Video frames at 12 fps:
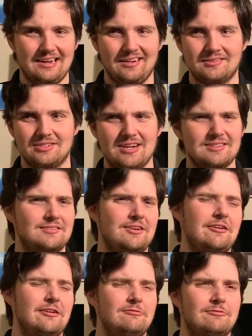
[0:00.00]
And chances
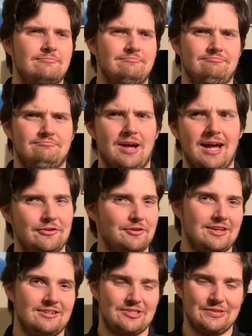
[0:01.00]
are, if I don't
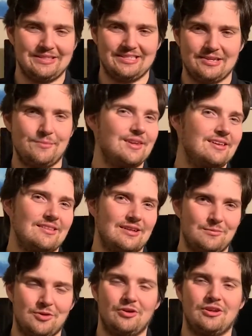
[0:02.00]
get to it, somebody in the
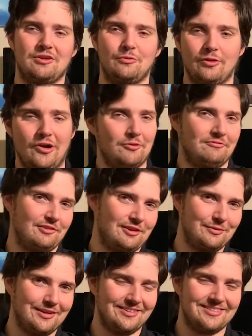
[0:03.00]
community will hopefully
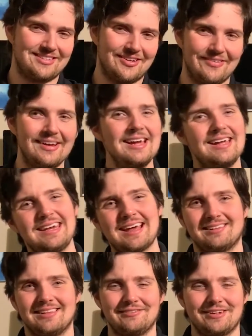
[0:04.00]
will. So
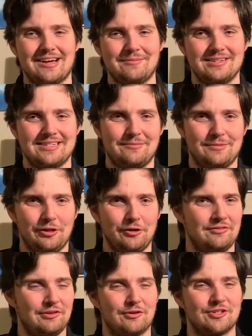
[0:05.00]
yeah, leave a comment down below
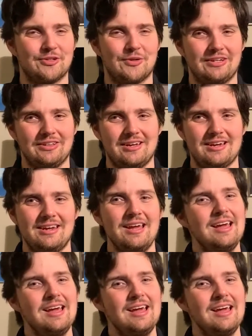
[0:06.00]
if you are so inclined.